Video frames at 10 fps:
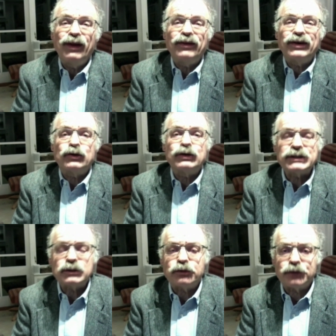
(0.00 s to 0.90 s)
Well, the
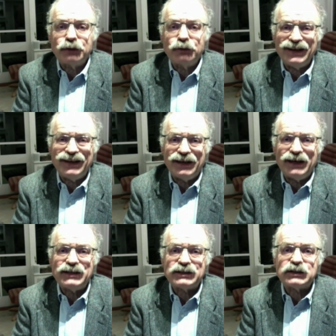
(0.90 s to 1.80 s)
critical thing really
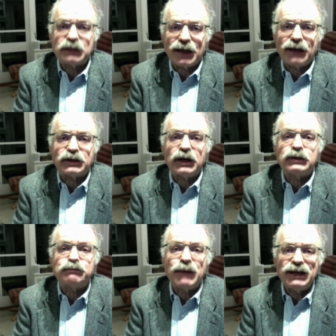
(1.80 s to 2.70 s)
is to get
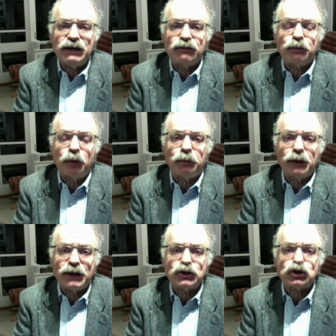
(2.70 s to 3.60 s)
as many of the
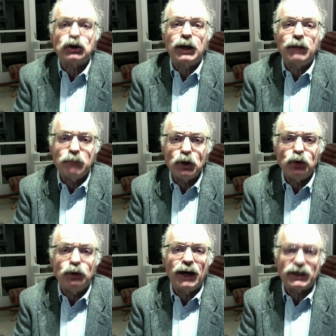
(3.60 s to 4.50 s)
population
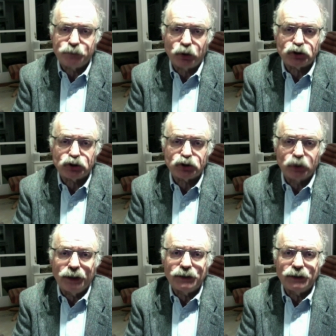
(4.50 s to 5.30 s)
immune as possible.